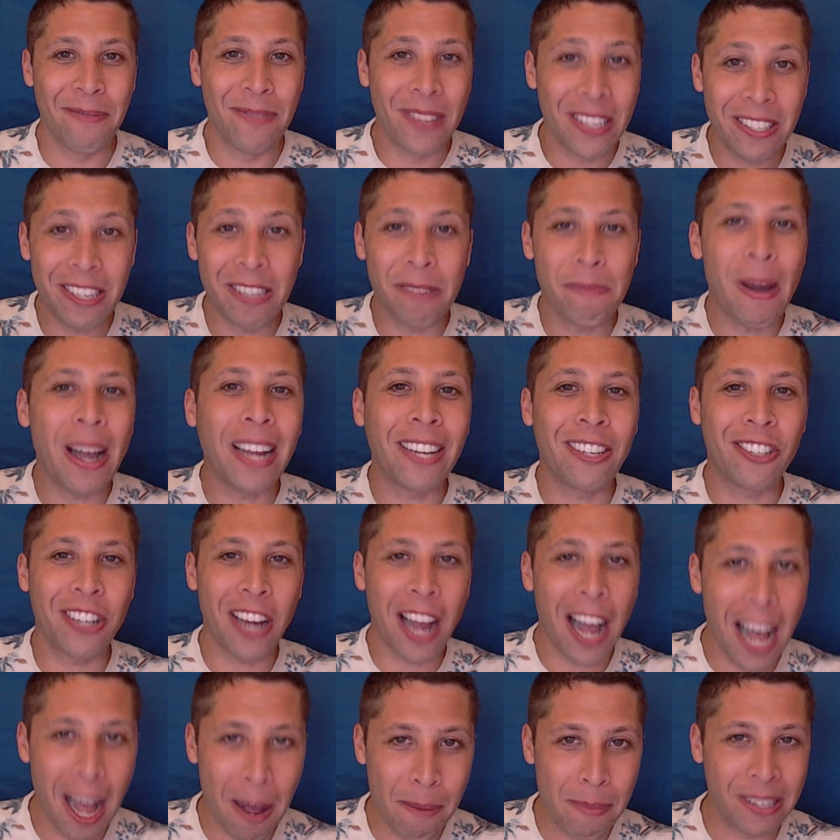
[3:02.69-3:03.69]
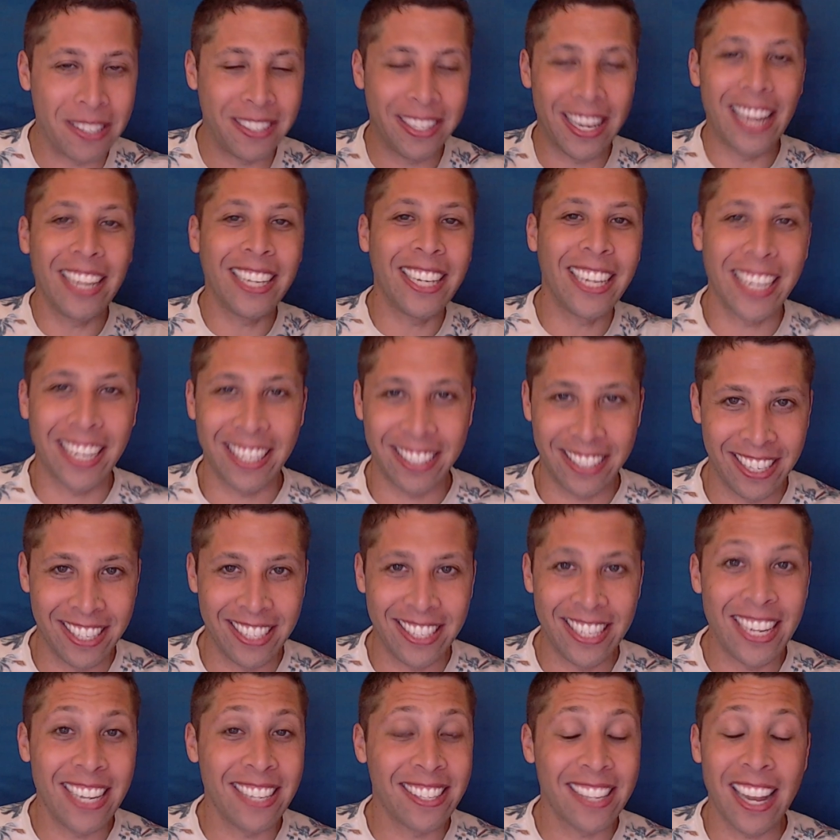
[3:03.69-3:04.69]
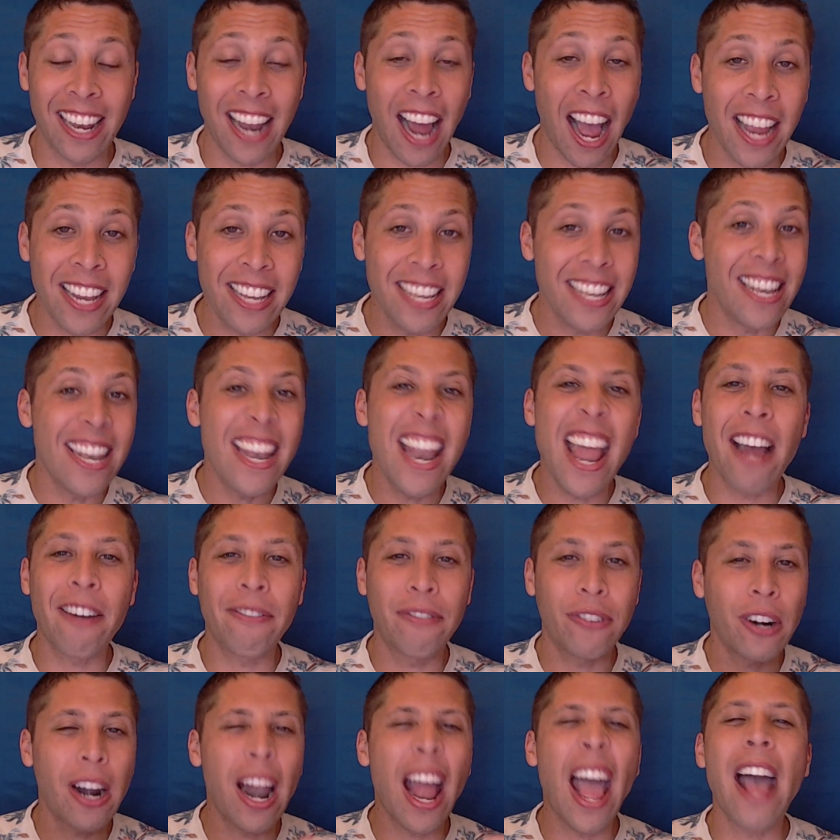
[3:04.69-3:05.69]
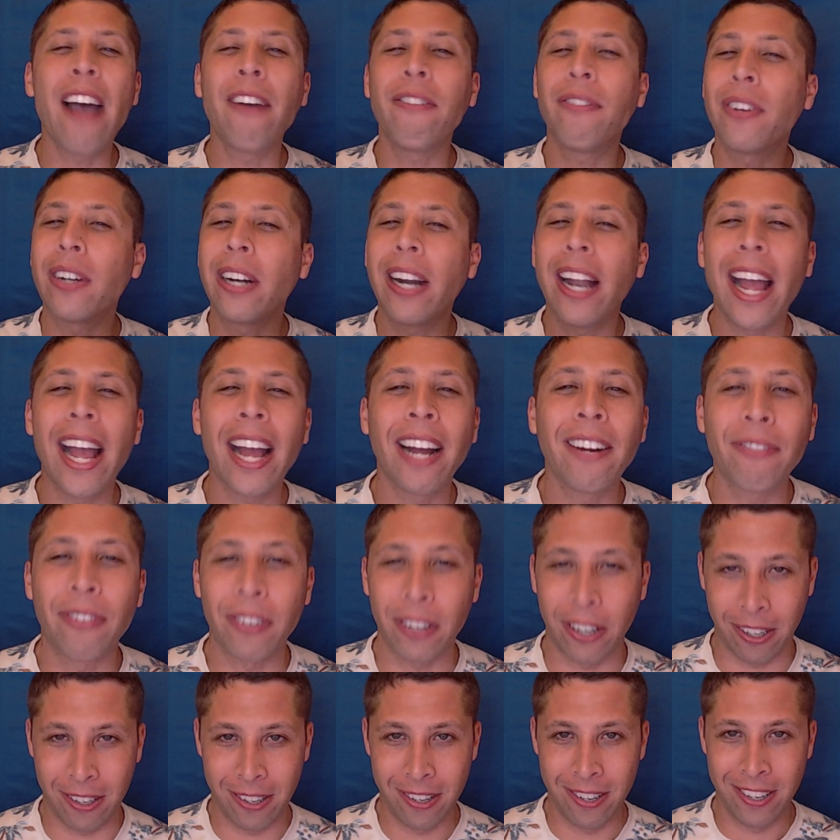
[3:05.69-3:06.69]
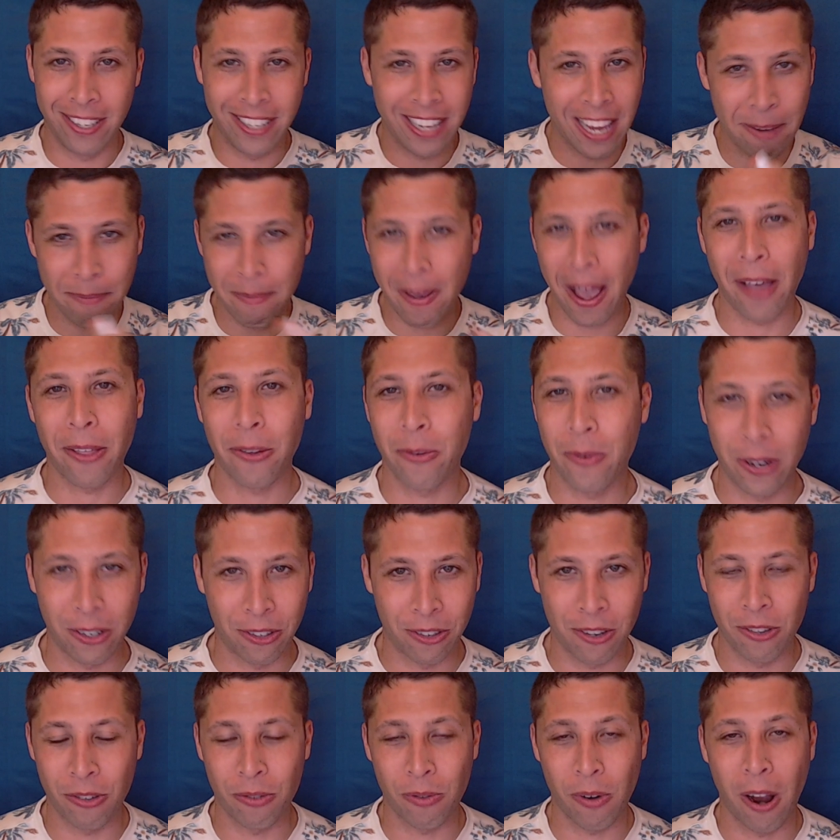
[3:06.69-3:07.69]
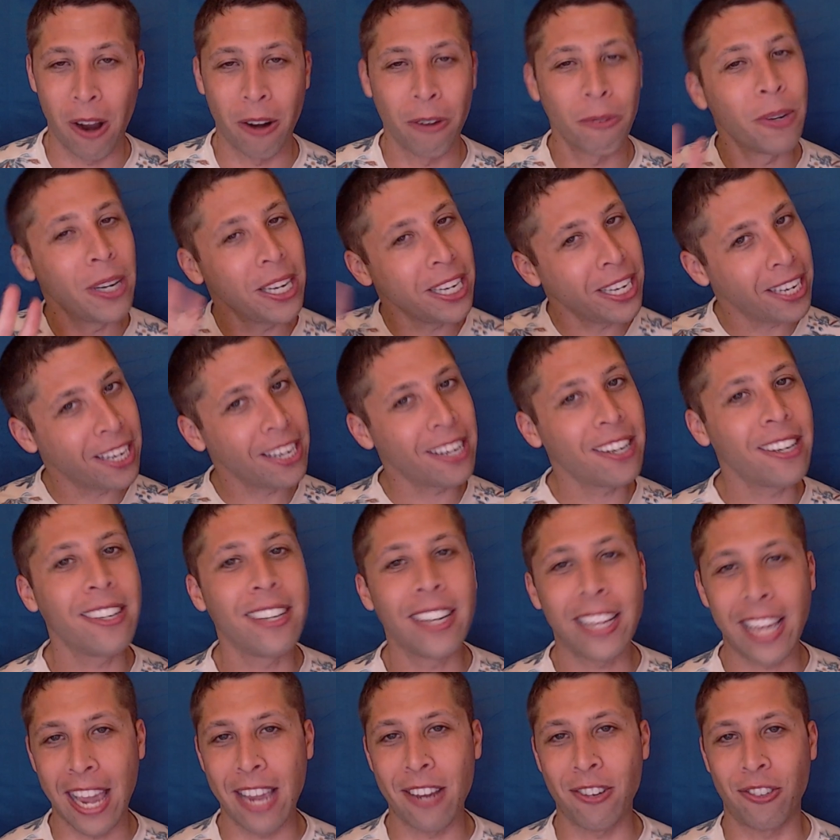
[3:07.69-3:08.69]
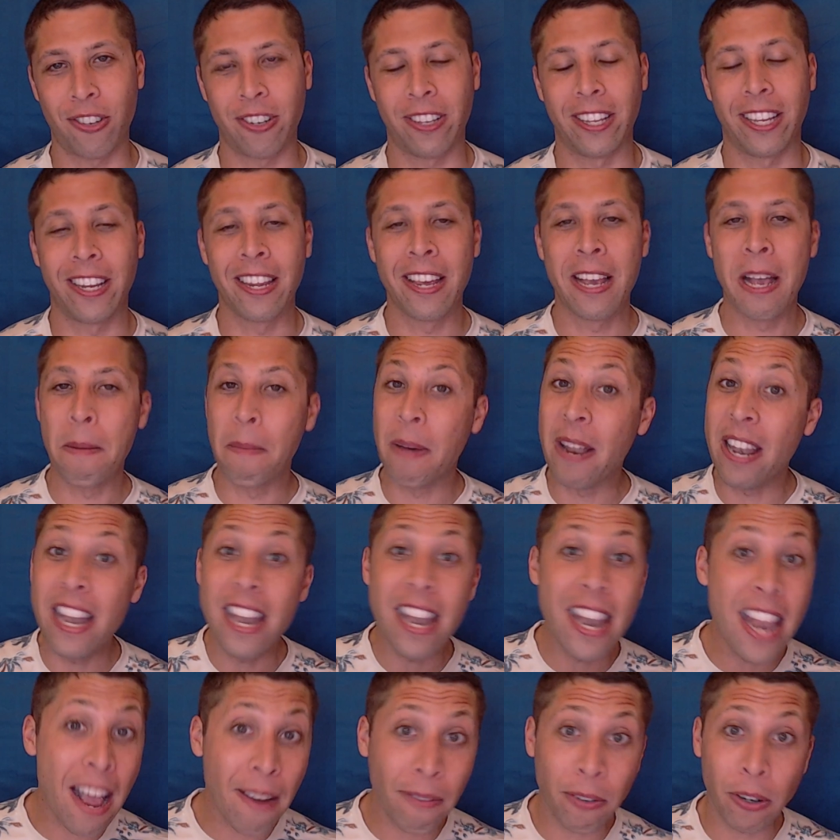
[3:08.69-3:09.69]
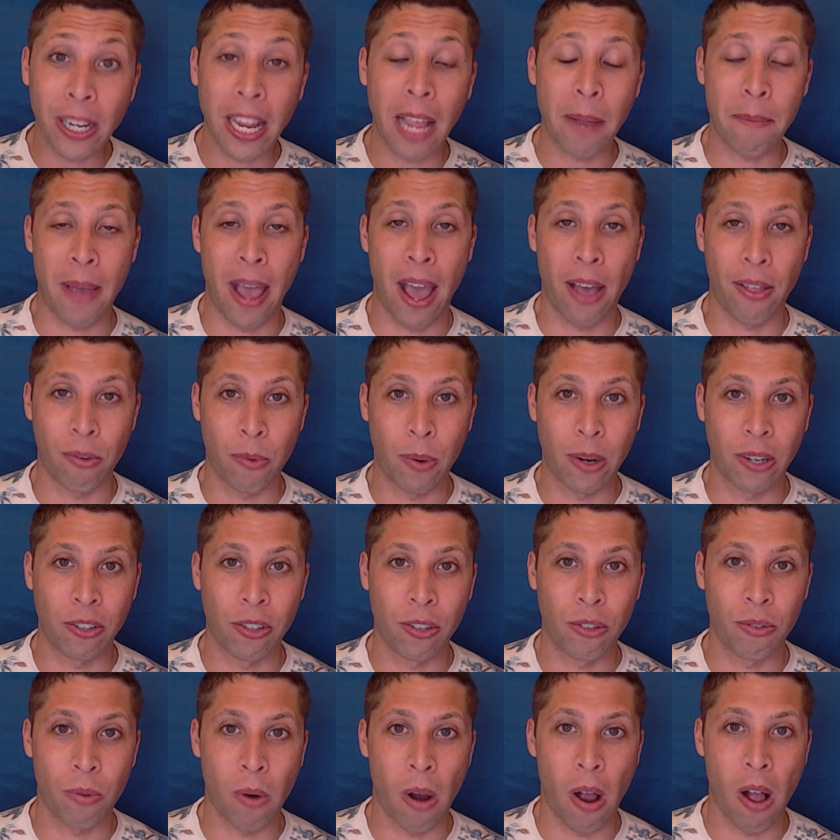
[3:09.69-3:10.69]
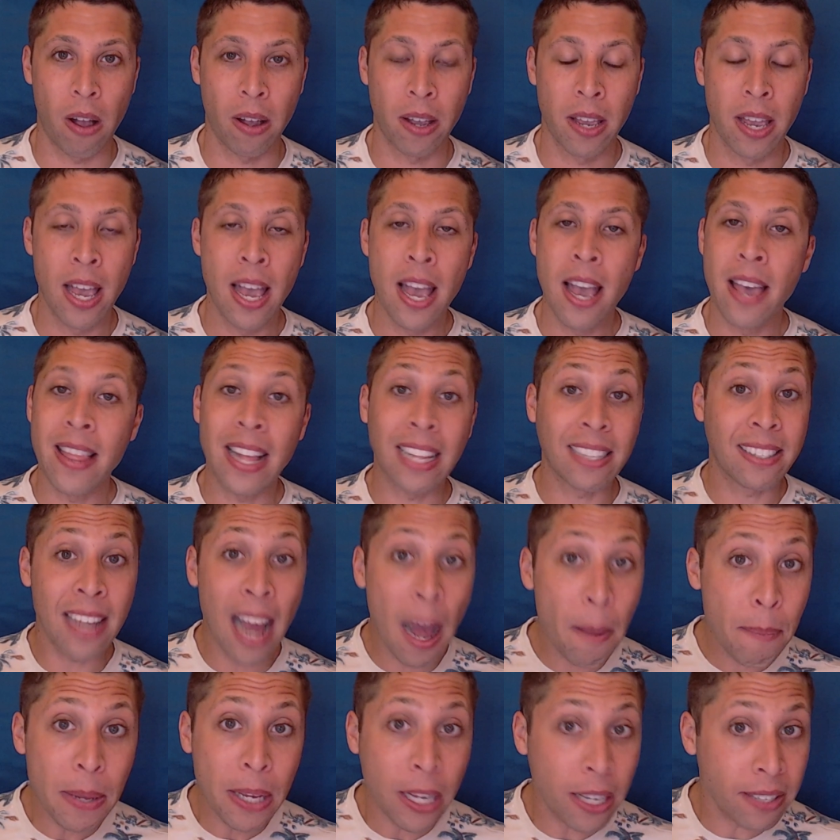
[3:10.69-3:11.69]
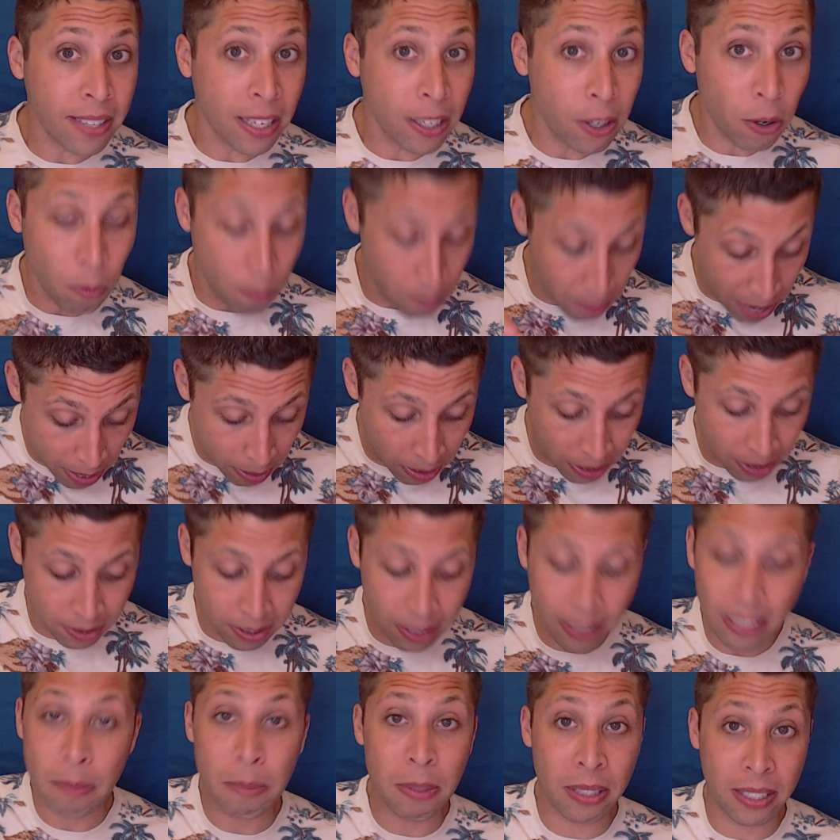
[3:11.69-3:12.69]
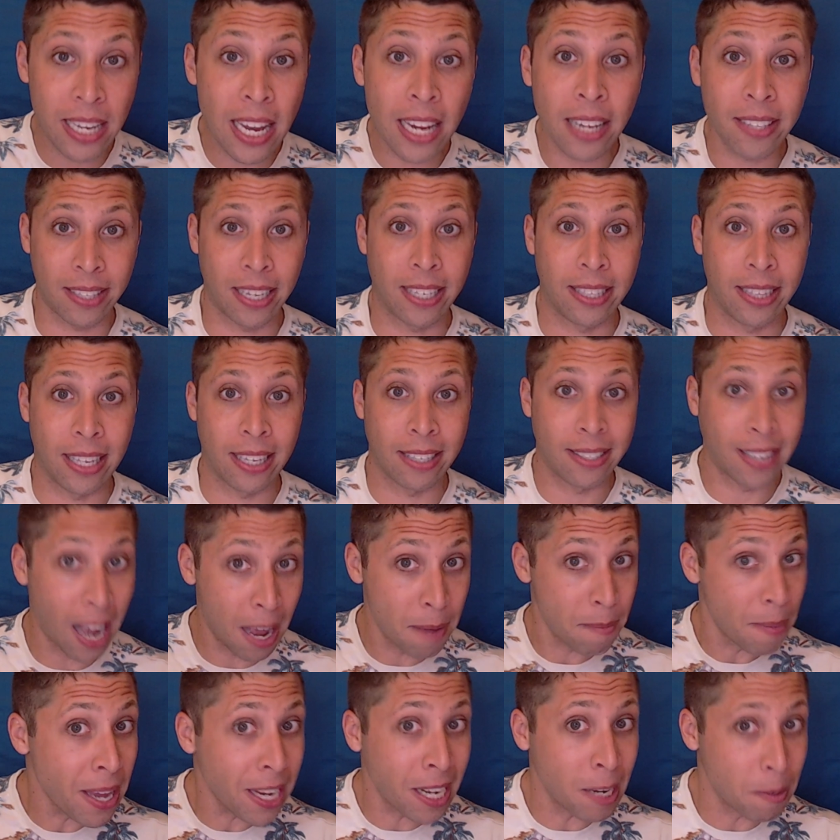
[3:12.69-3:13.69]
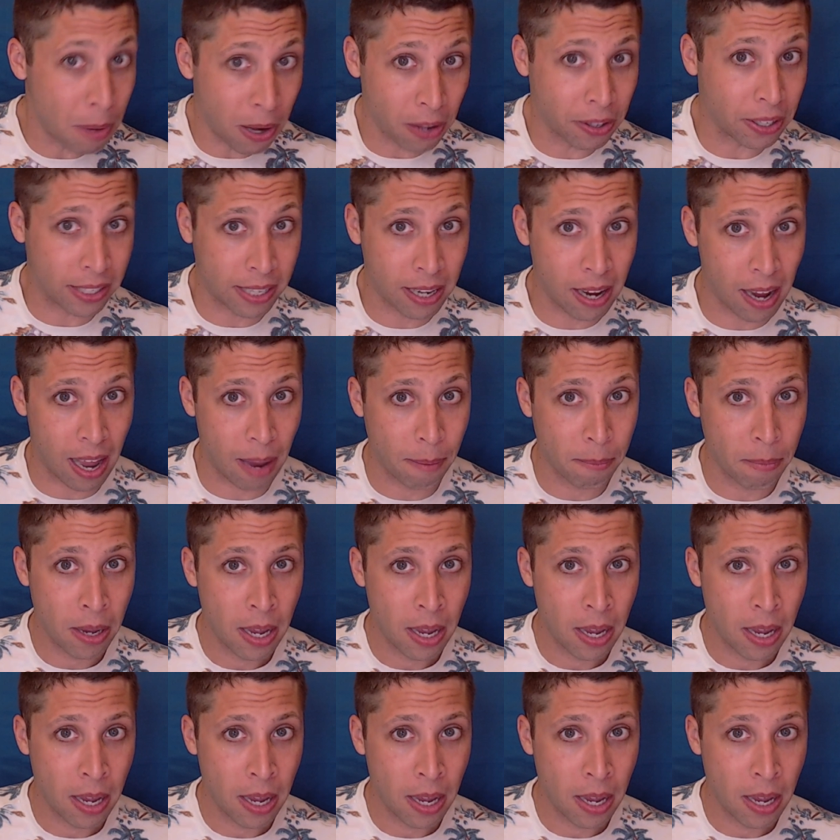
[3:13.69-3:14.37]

This is my job, is taking S A Ts, and I never, ever, ever get math questions wrong. Reading occasionally, but never get math questions wrong. That's not because I don't make silly mistakes like this. I make them all the time.